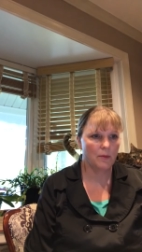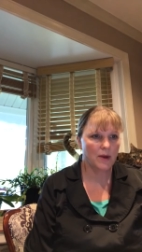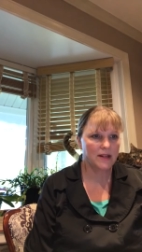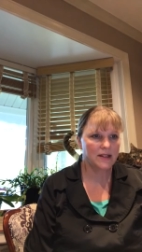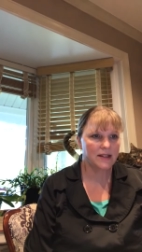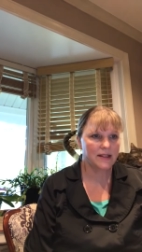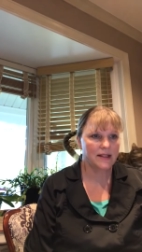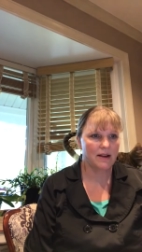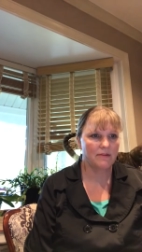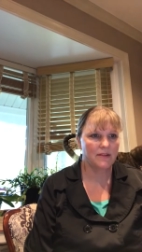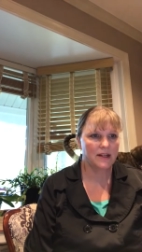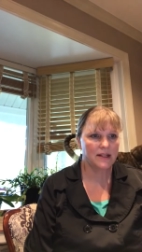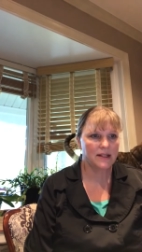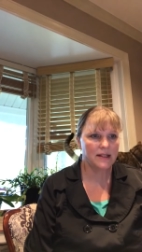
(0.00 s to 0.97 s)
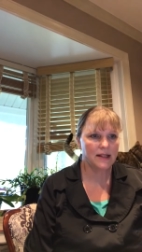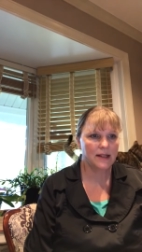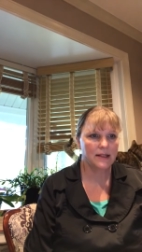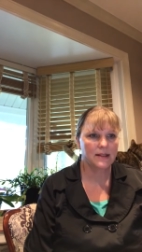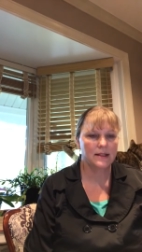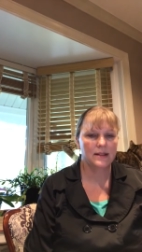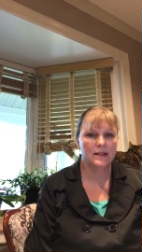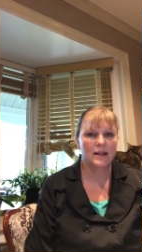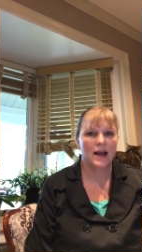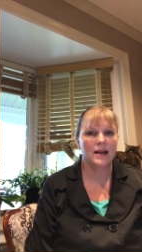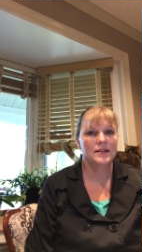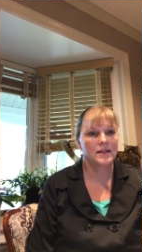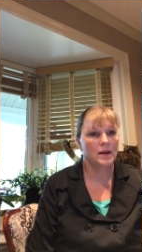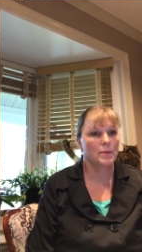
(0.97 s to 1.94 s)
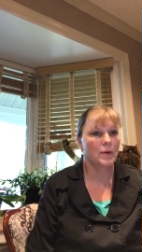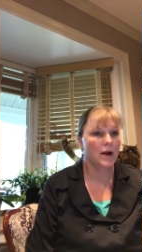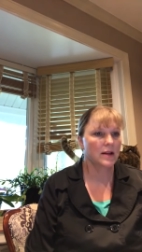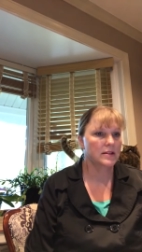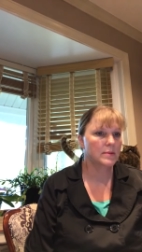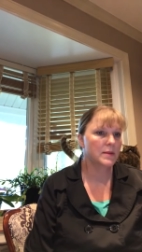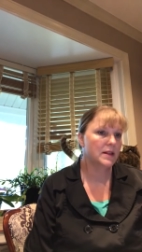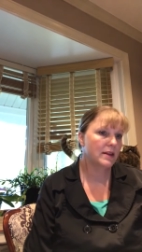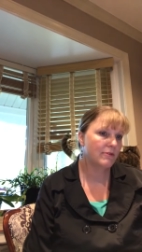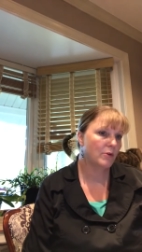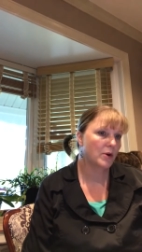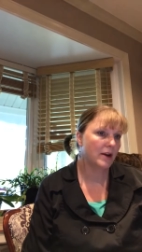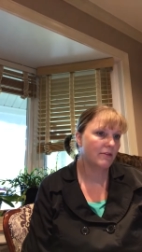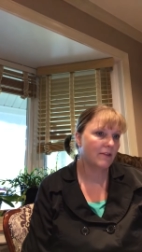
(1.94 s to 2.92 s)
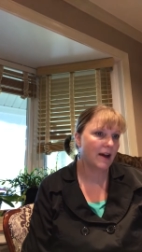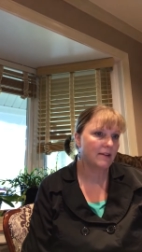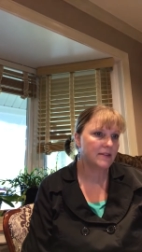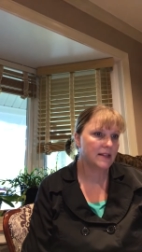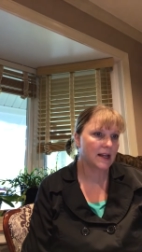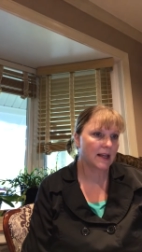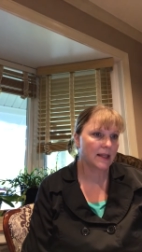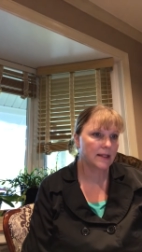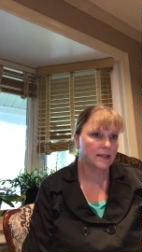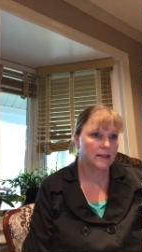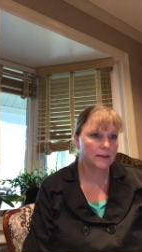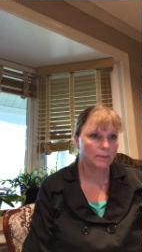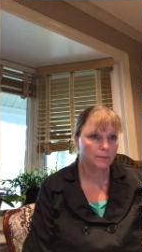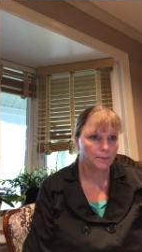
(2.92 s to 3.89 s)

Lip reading: went to 76, lasting approximately 45 seconds.